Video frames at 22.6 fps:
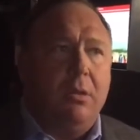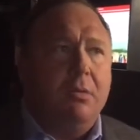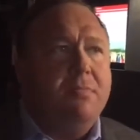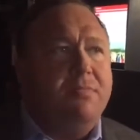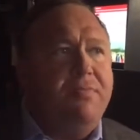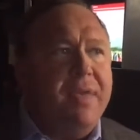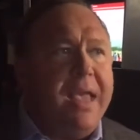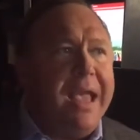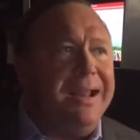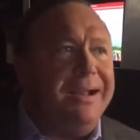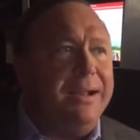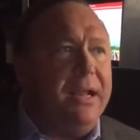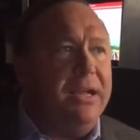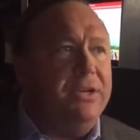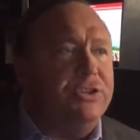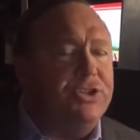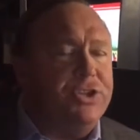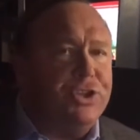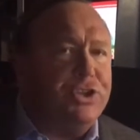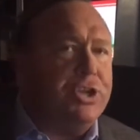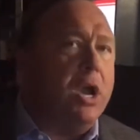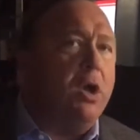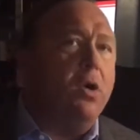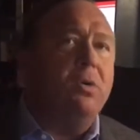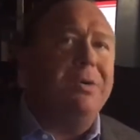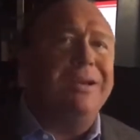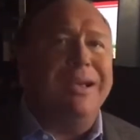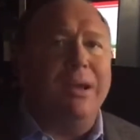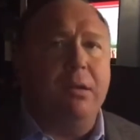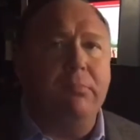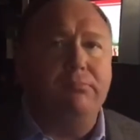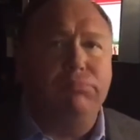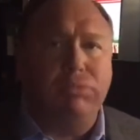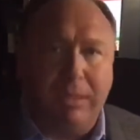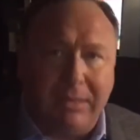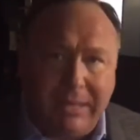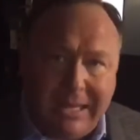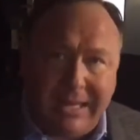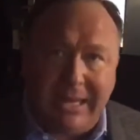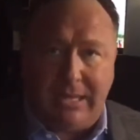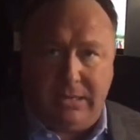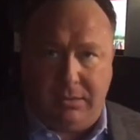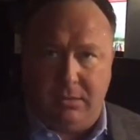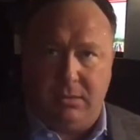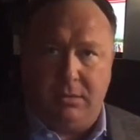that is so
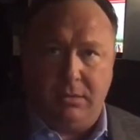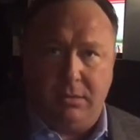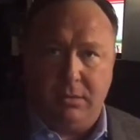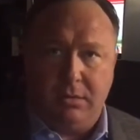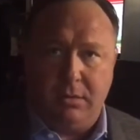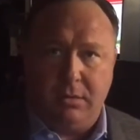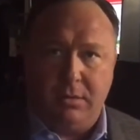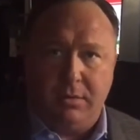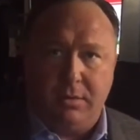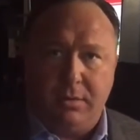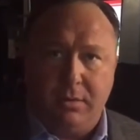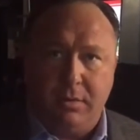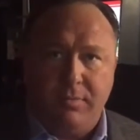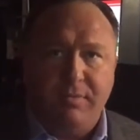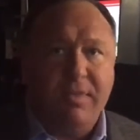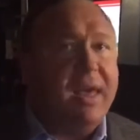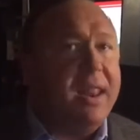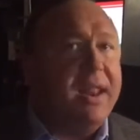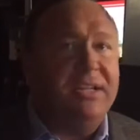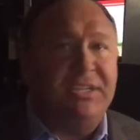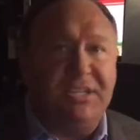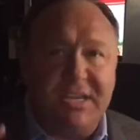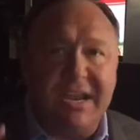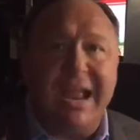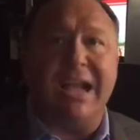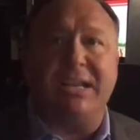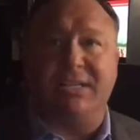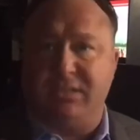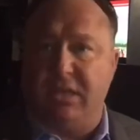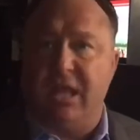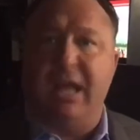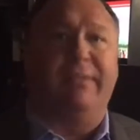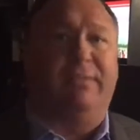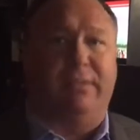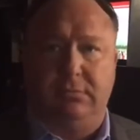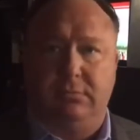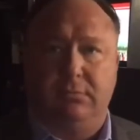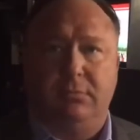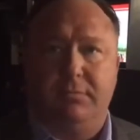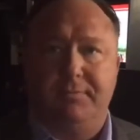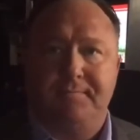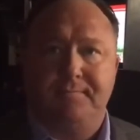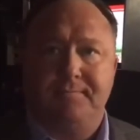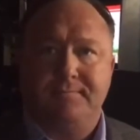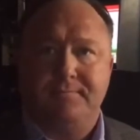complete that it's next level.
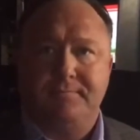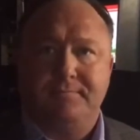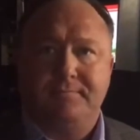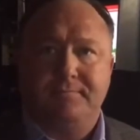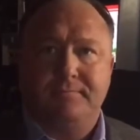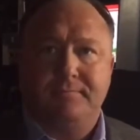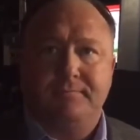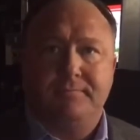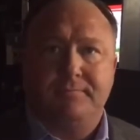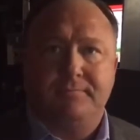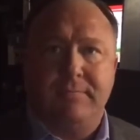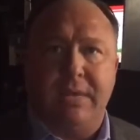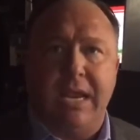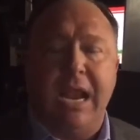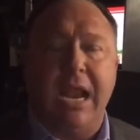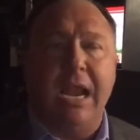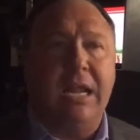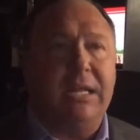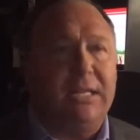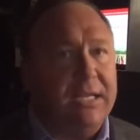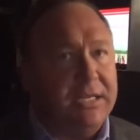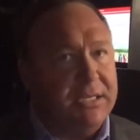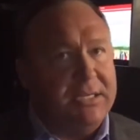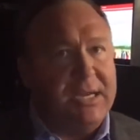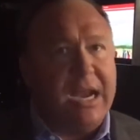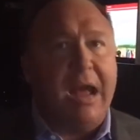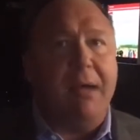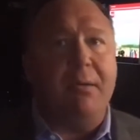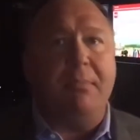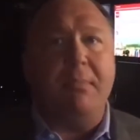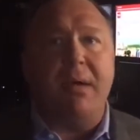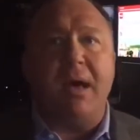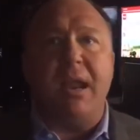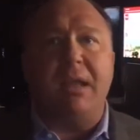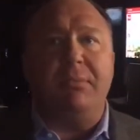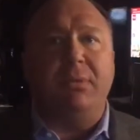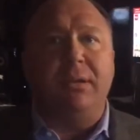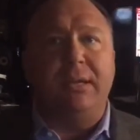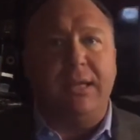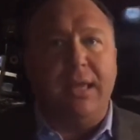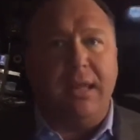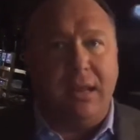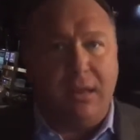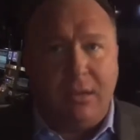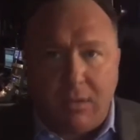And at this time, I'm not able to
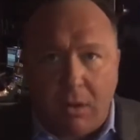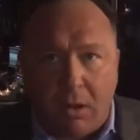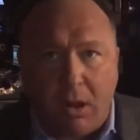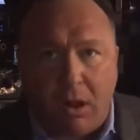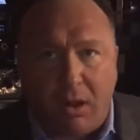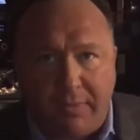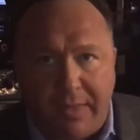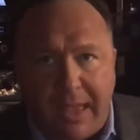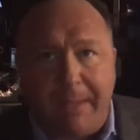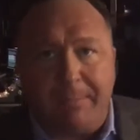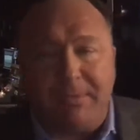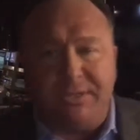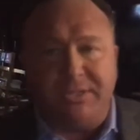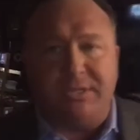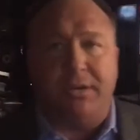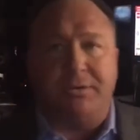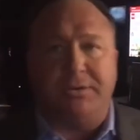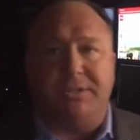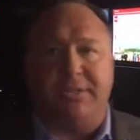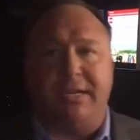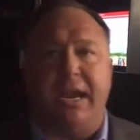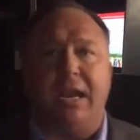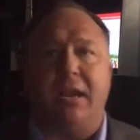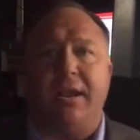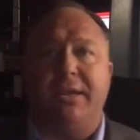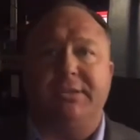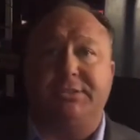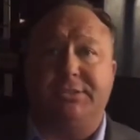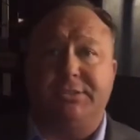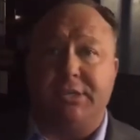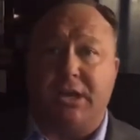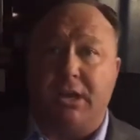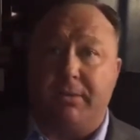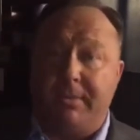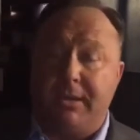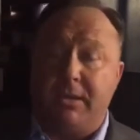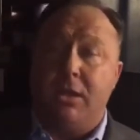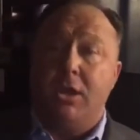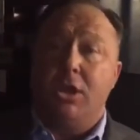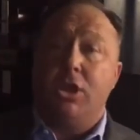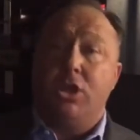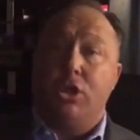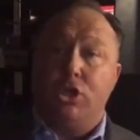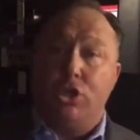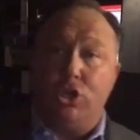get into all that, but just understand, ladies and gentlemen,
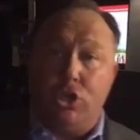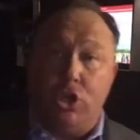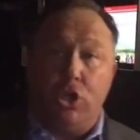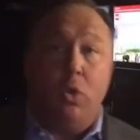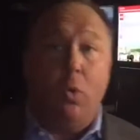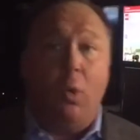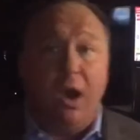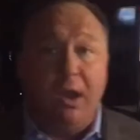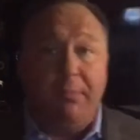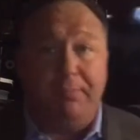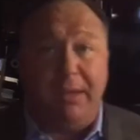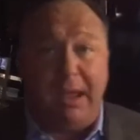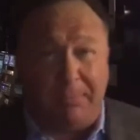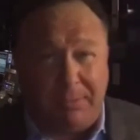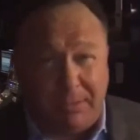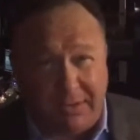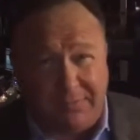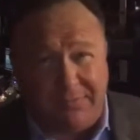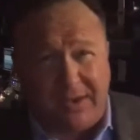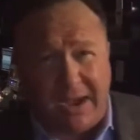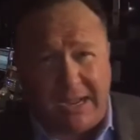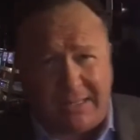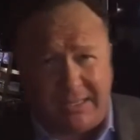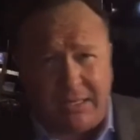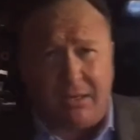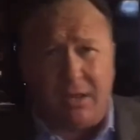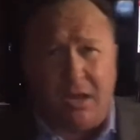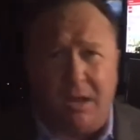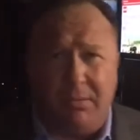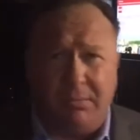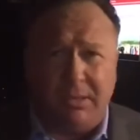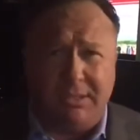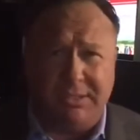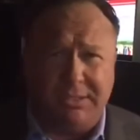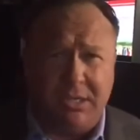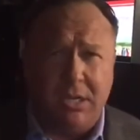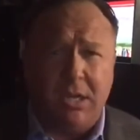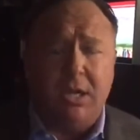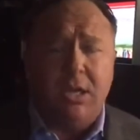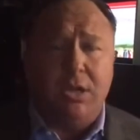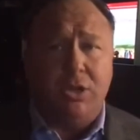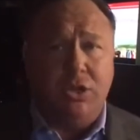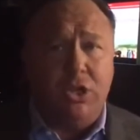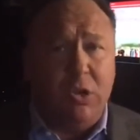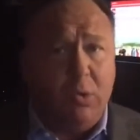you want people to fight the globalists.
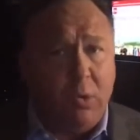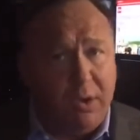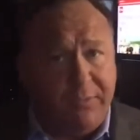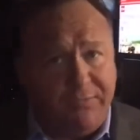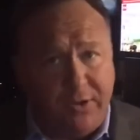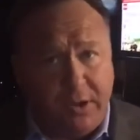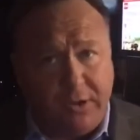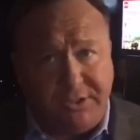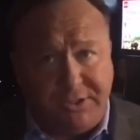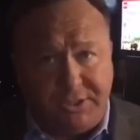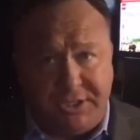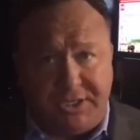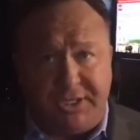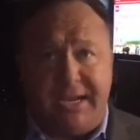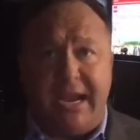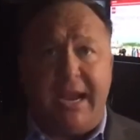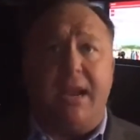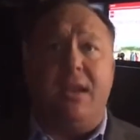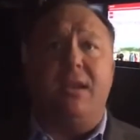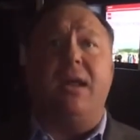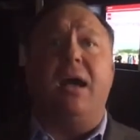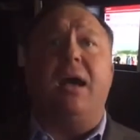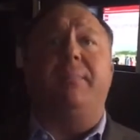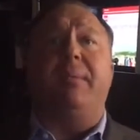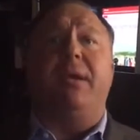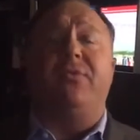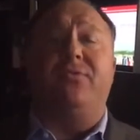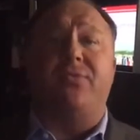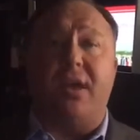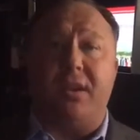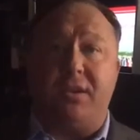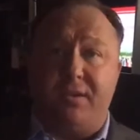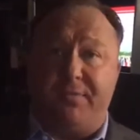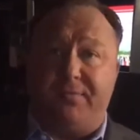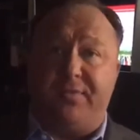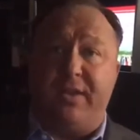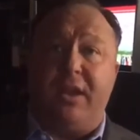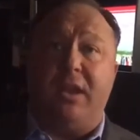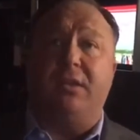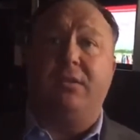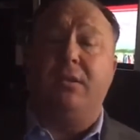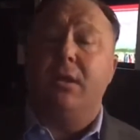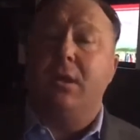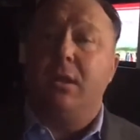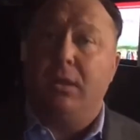You want folks to stand up and try to
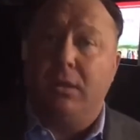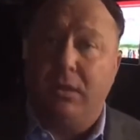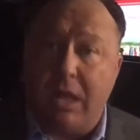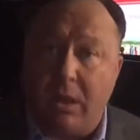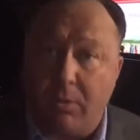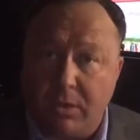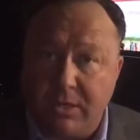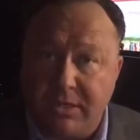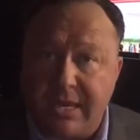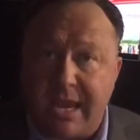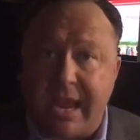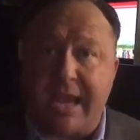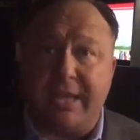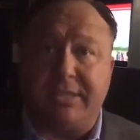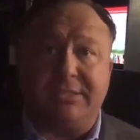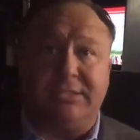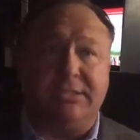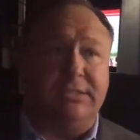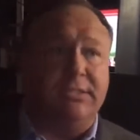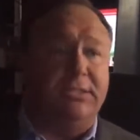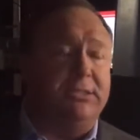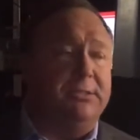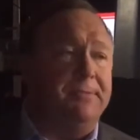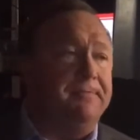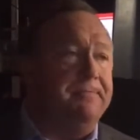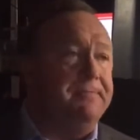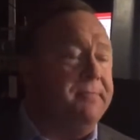defend lower taxes,